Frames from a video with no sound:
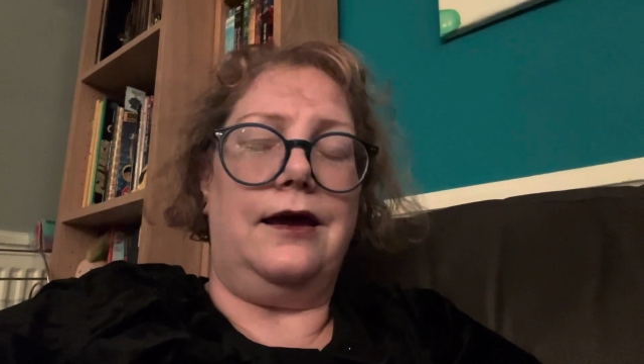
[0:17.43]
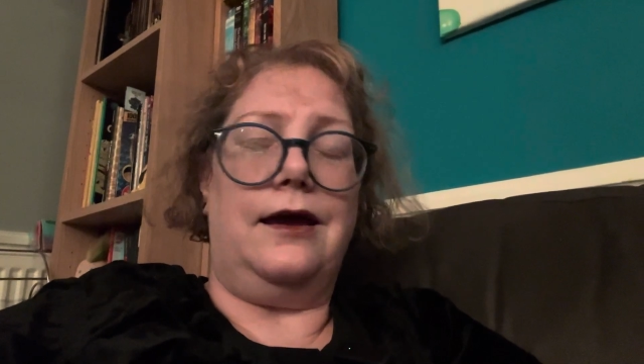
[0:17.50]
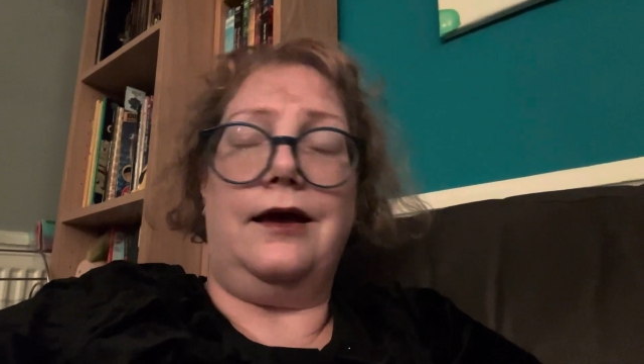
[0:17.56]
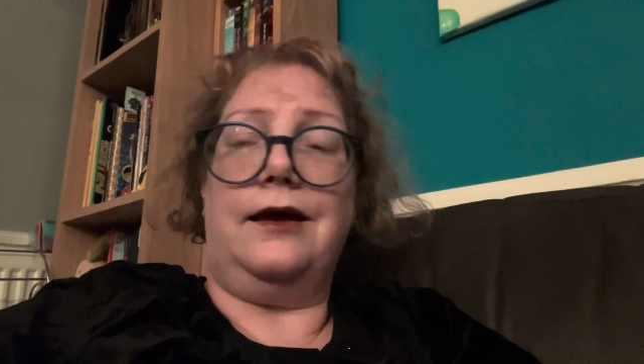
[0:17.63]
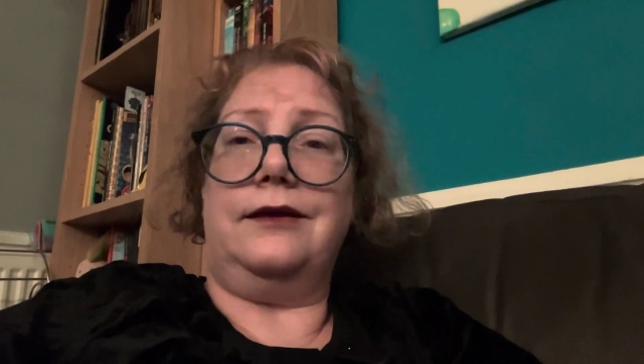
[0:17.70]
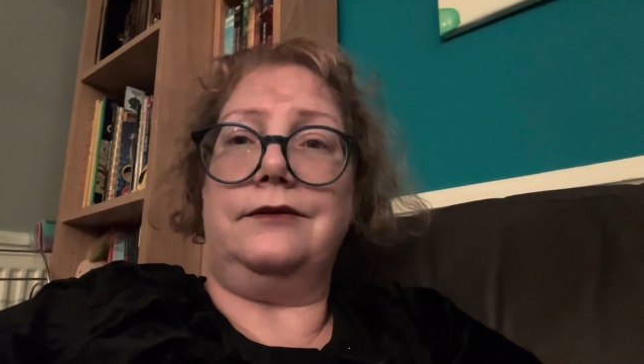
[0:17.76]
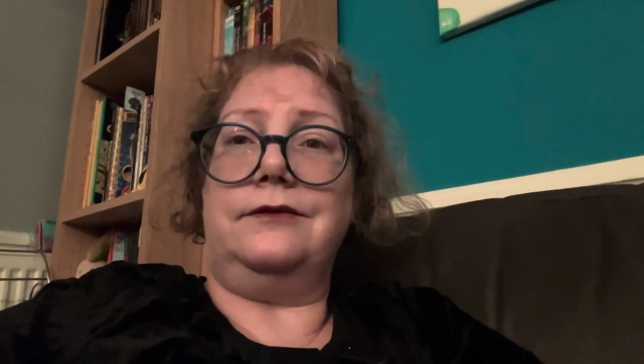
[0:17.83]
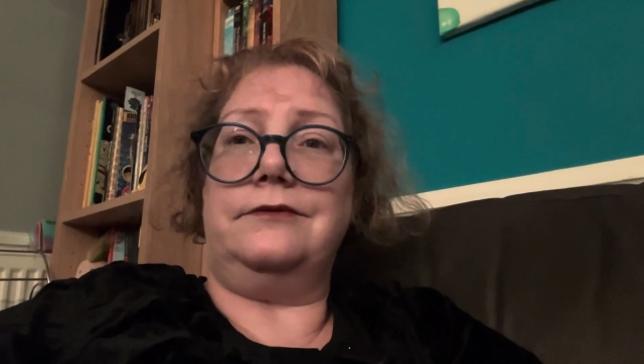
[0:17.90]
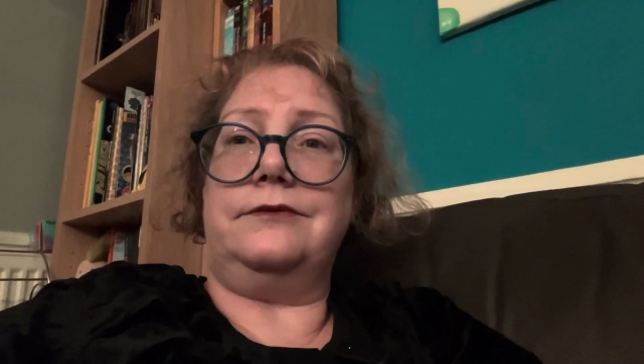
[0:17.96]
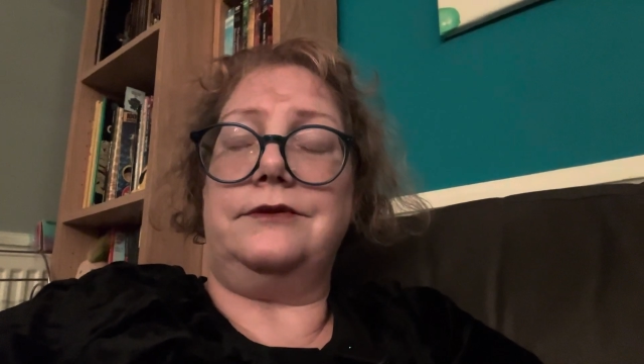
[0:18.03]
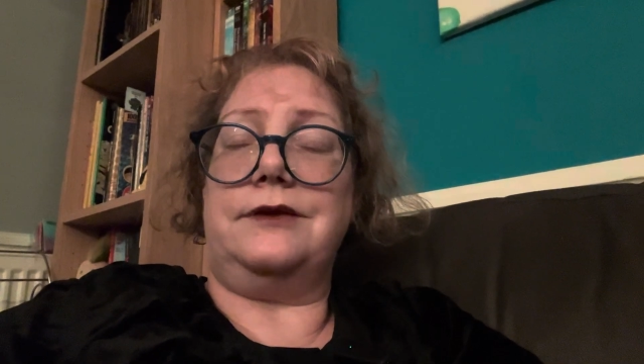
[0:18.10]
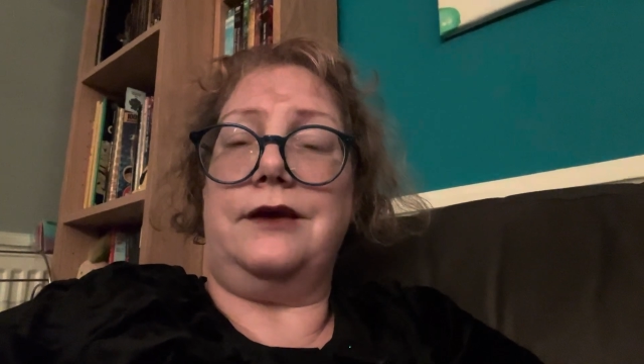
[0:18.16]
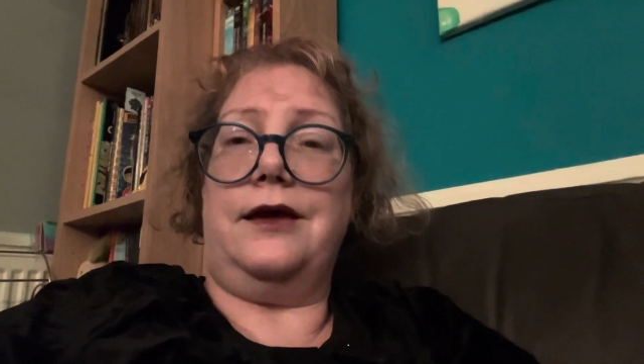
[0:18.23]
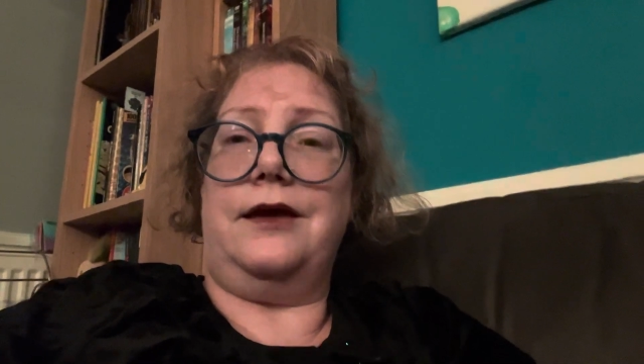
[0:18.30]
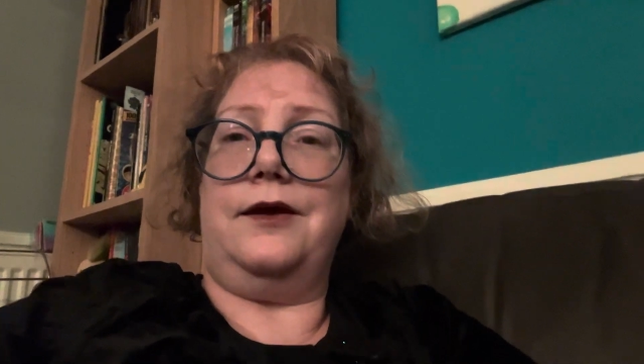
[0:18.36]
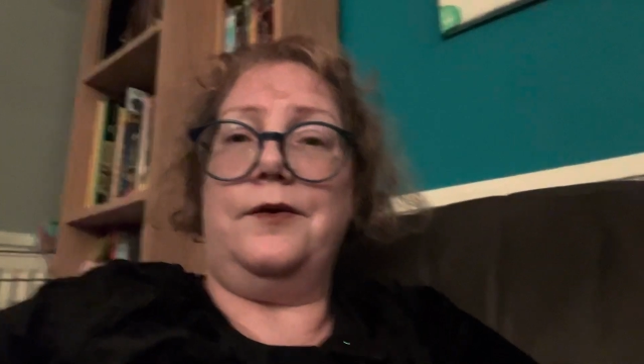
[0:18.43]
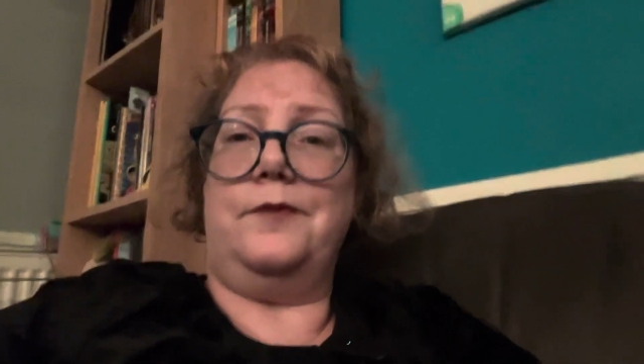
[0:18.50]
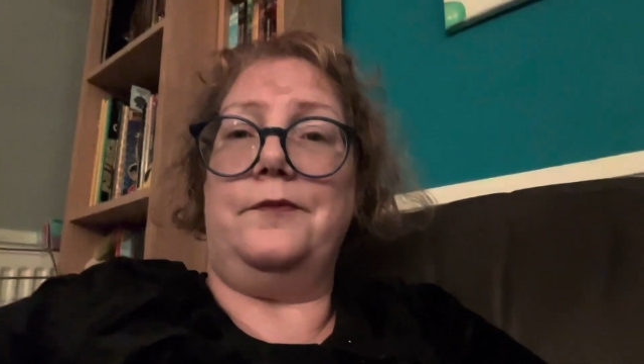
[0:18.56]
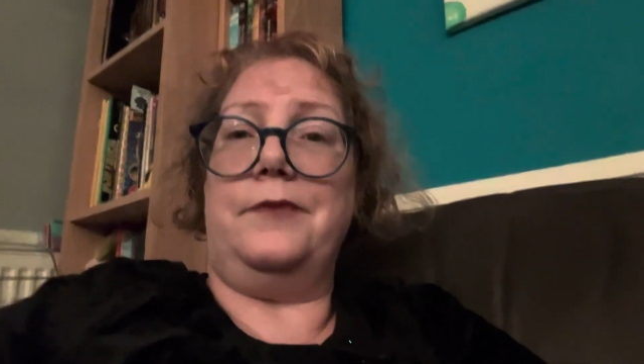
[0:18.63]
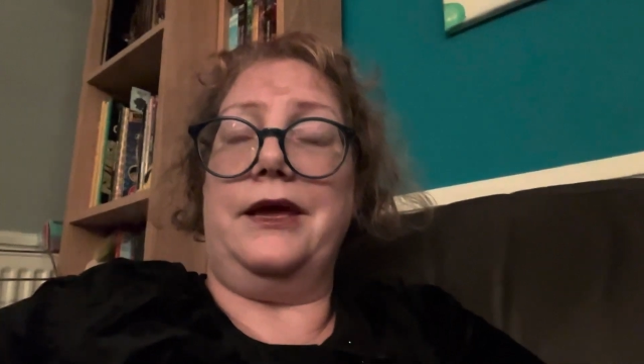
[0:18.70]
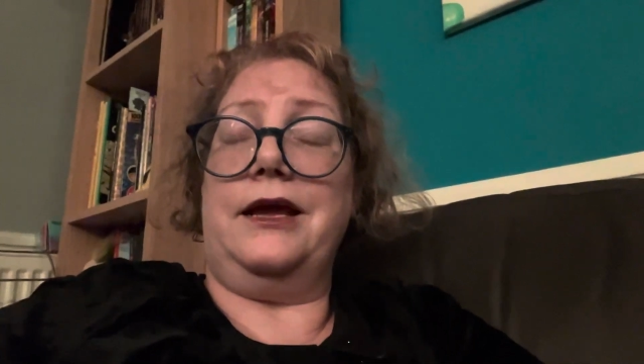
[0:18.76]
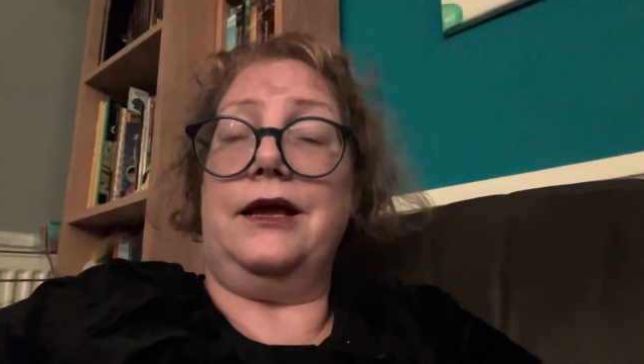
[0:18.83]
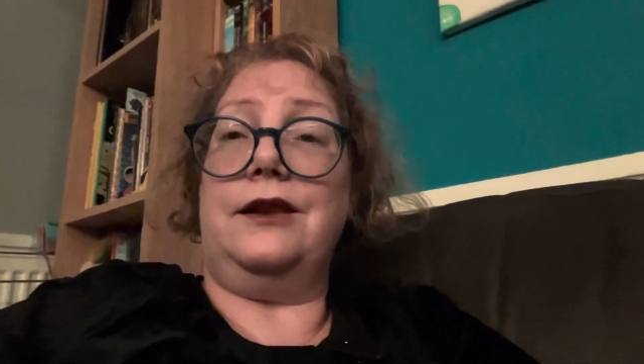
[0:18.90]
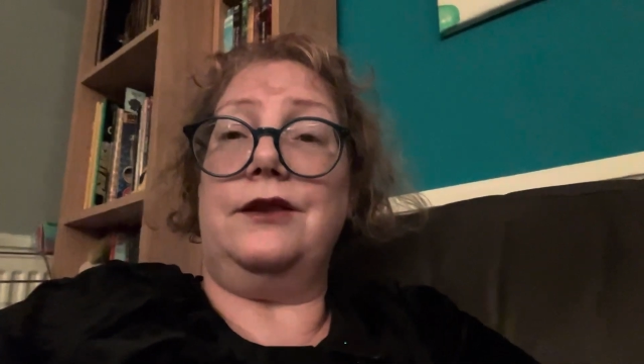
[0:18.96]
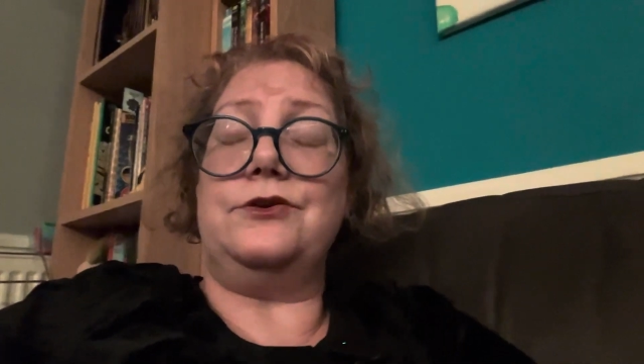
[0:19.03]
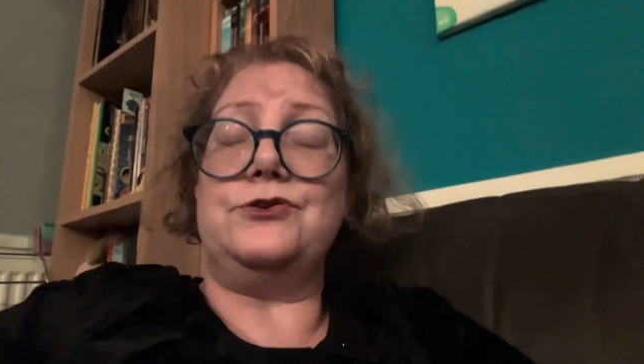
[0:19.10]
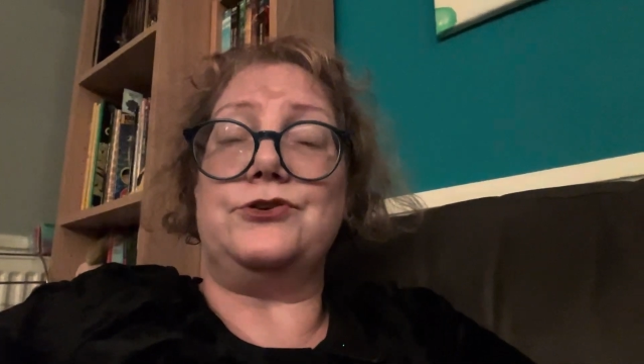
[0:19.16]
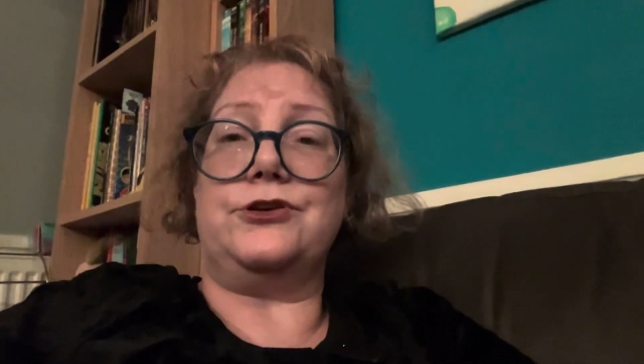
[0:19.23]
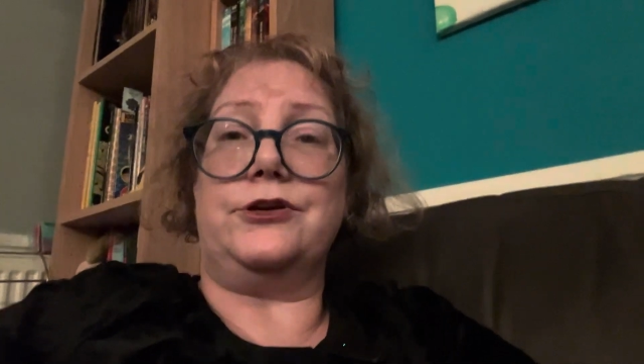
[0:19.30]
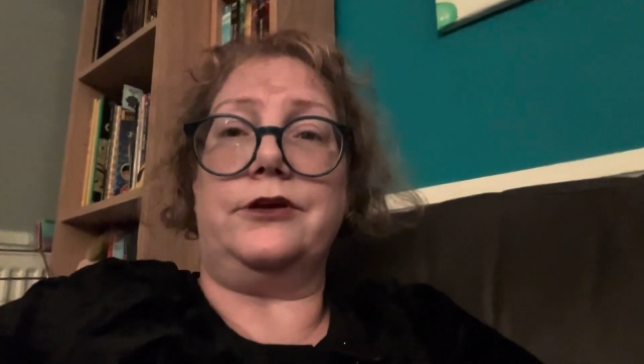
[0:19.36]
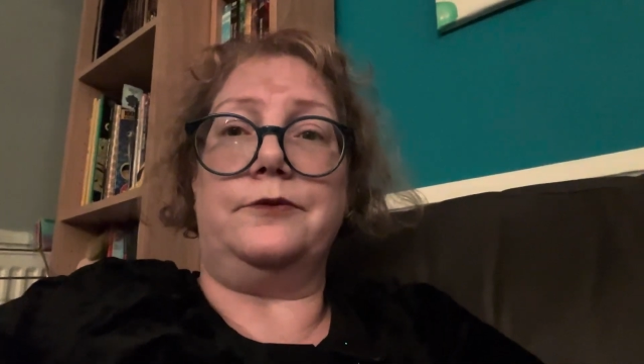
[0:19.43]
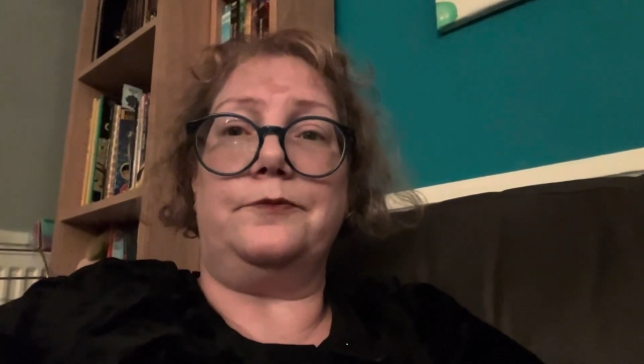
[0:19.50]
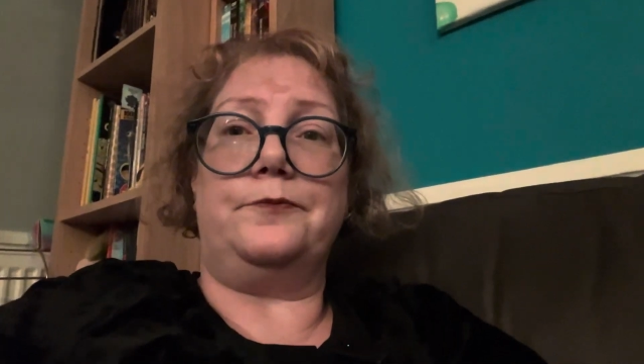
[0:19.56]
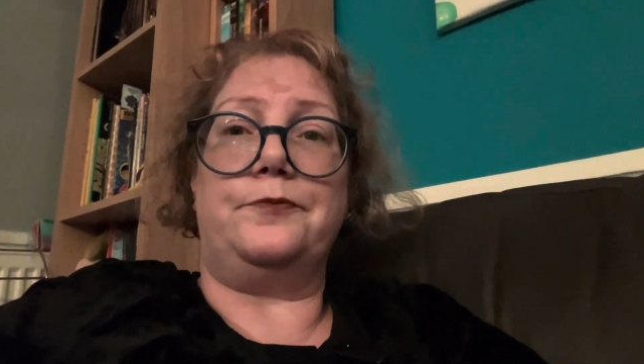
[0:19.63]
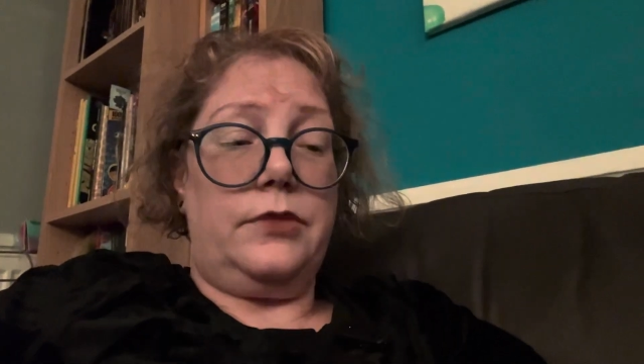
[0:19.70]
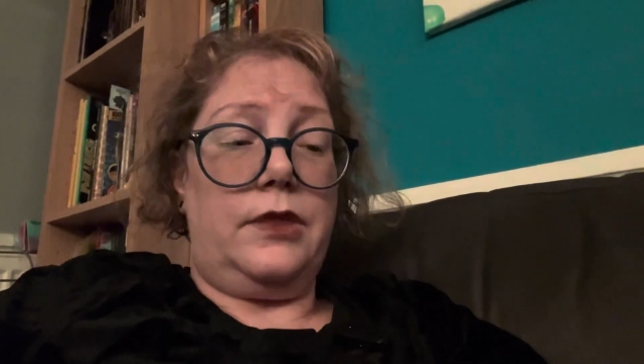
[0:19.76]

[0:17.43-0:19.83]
and inclusion.